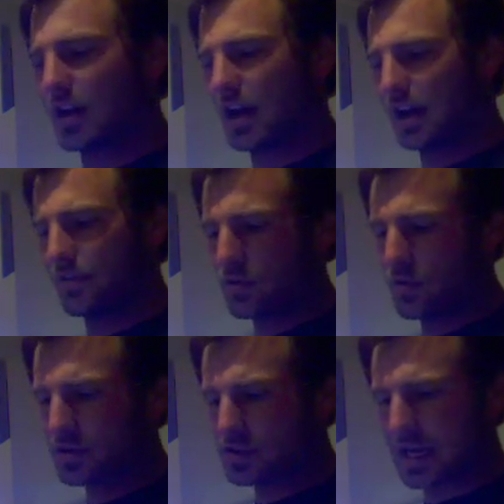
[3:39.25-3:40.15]
Uh, of
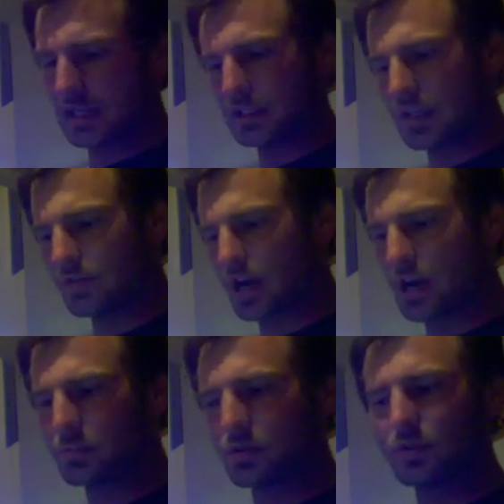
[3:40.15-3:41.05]
course, I can leave a
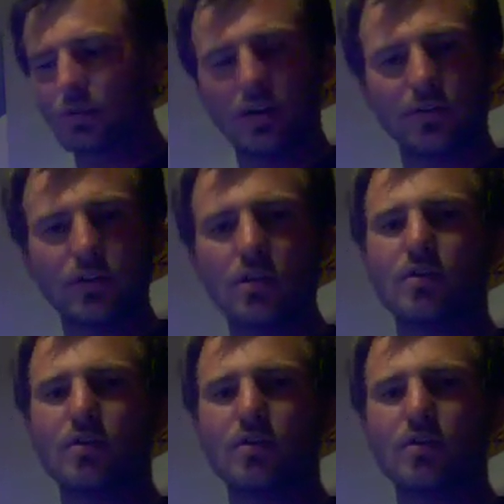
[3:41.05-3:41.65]
couple or a few